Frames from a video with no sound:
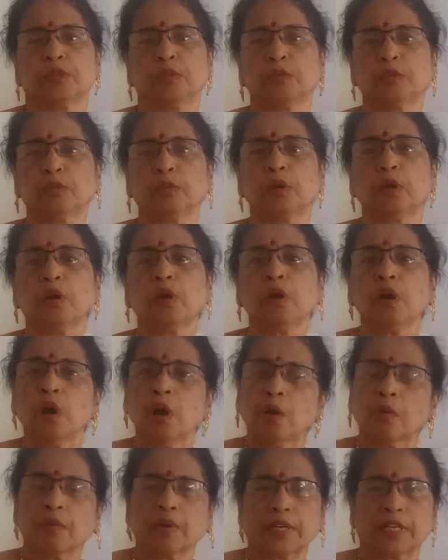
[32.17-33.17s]
You know
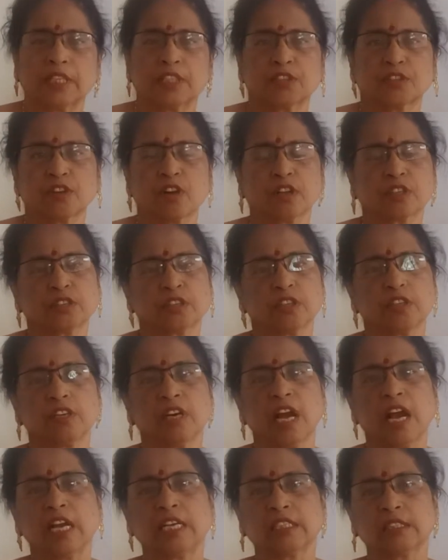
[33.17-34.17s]
what is
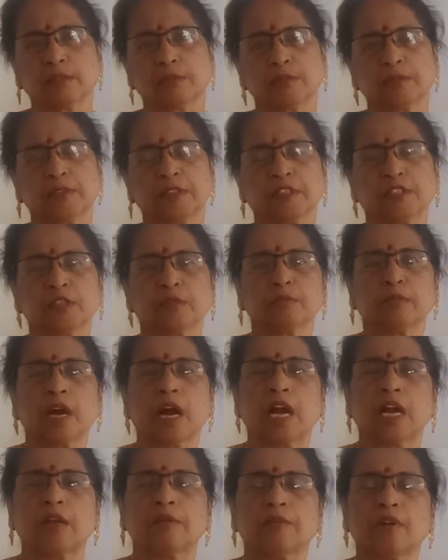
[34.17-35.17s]
structural isomerism.
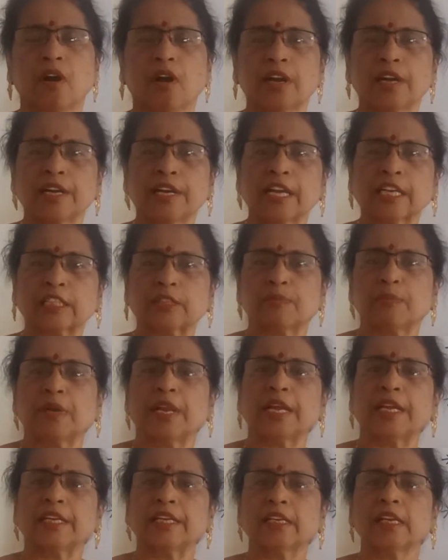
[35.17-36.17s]
I have already
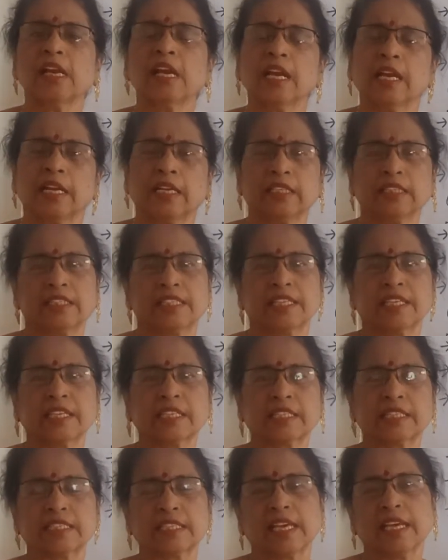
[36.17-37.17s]
explained in
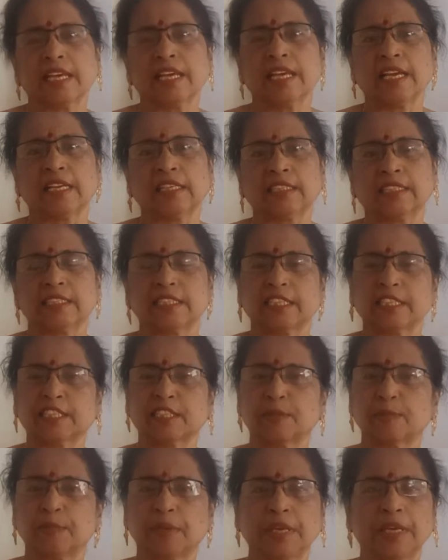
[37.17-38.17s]
6A and
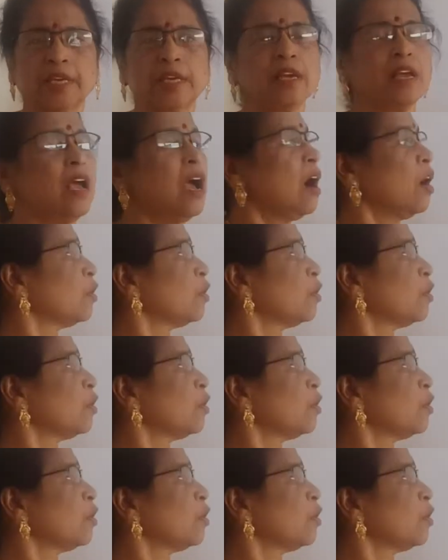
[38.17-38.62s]
6B.